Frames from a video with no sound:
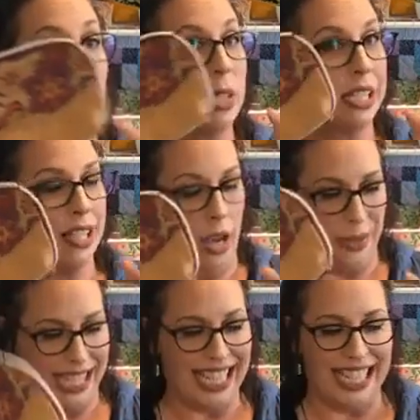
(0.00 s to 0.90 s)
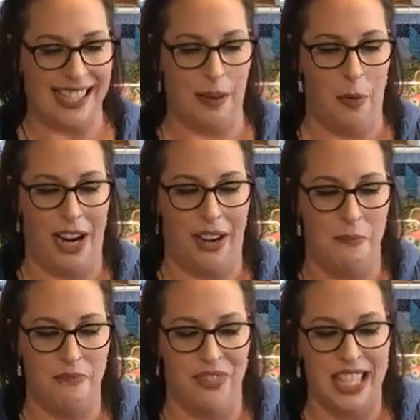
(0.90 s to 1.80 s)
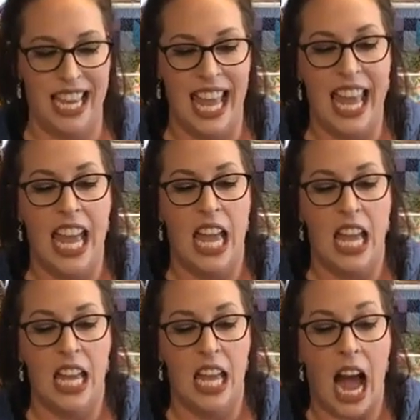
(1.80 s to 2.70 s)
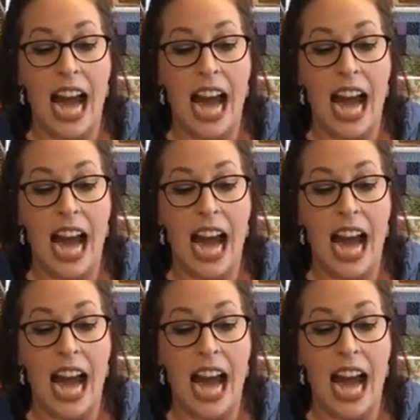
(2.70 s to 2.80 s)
But I was I was getting somewhere. Did you make the accent higher on that one?